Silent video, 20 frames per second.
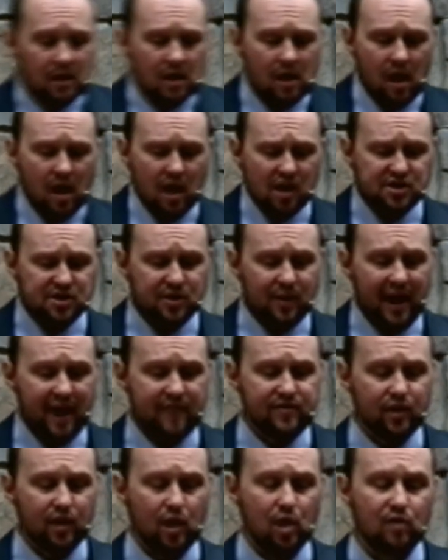also have
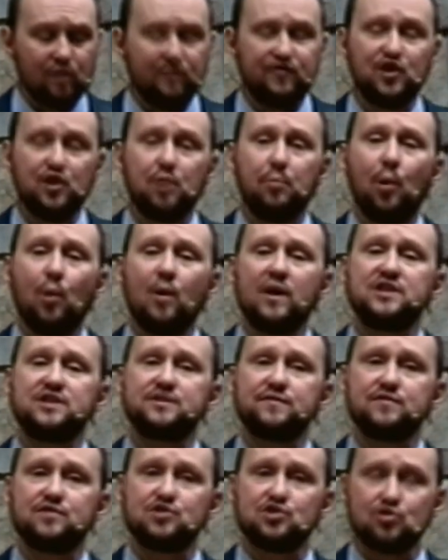their own viewpoints
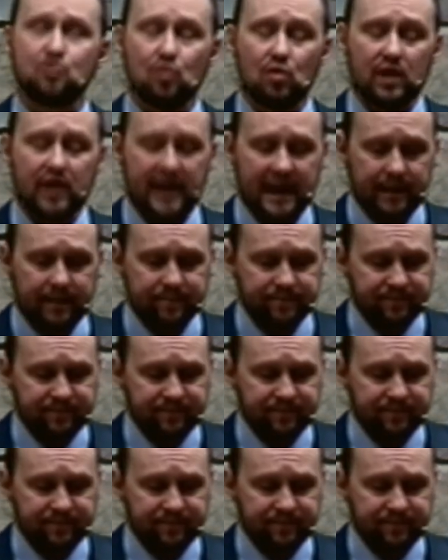of the story.